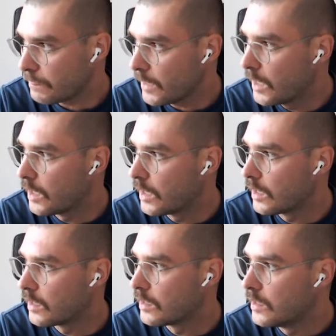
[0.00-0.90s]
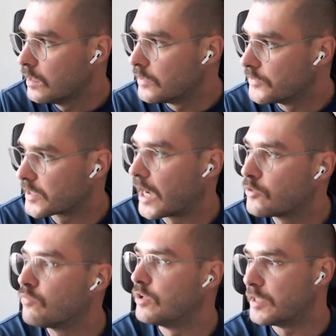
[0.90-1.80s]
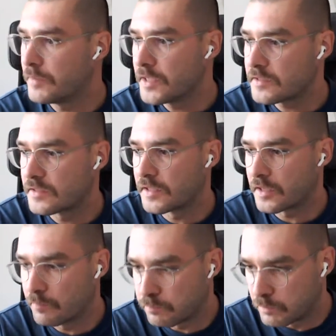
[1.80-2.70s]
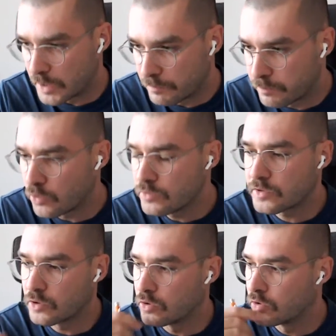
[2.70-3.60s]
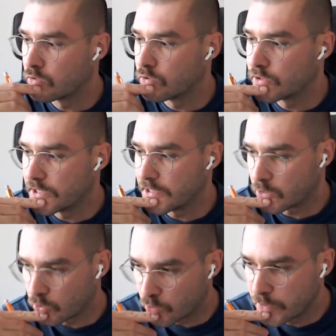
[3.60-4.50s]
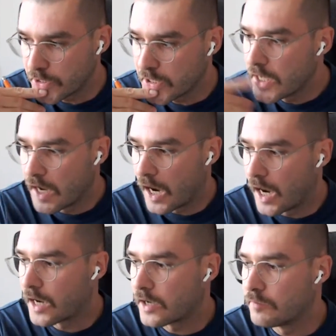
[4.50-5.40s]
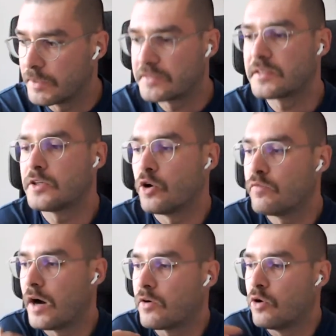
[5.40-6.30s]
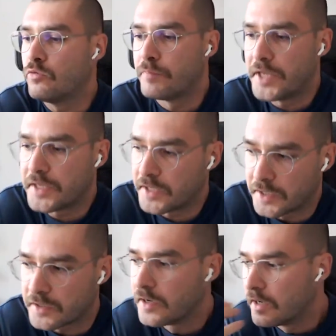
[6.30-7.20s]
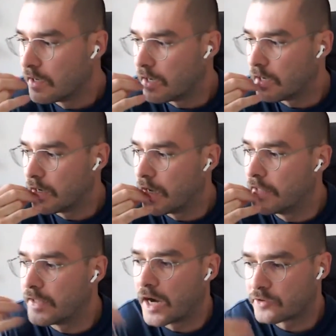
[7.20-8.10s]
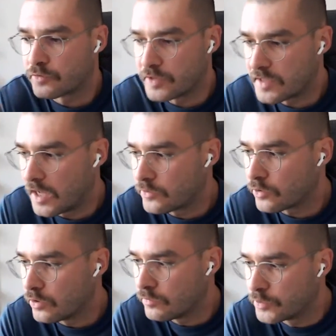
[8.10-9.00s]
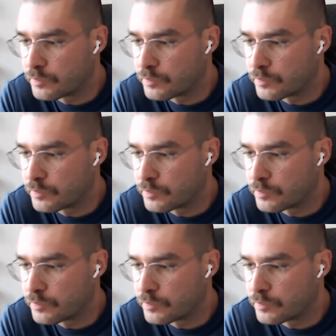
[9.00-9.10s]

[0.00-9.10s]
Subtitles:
kind of limits that are imposed on the economy are basically of our own making, and are the result of